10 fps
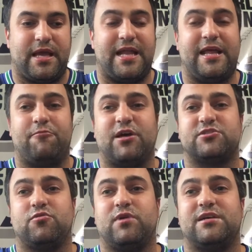And then
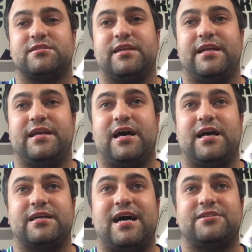Russell Wilson
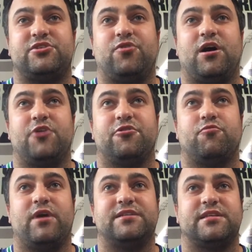got to 100
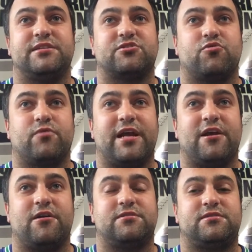wins in his
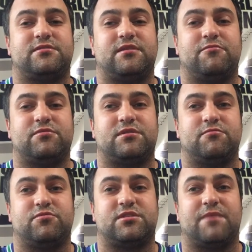career. Yeah.
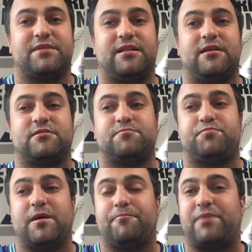Something,
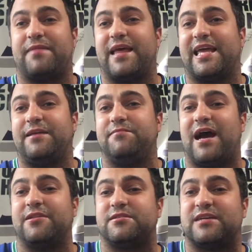I think he
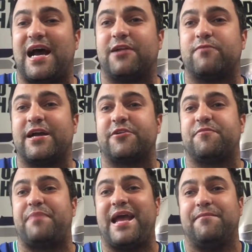either tied a record
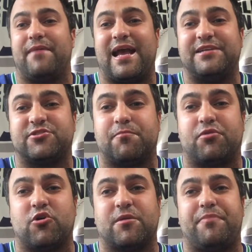of Peyton Manning's or
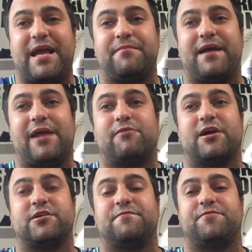broke a Peyton Manning
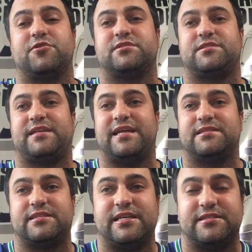record in first 10
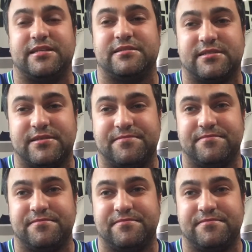seasons.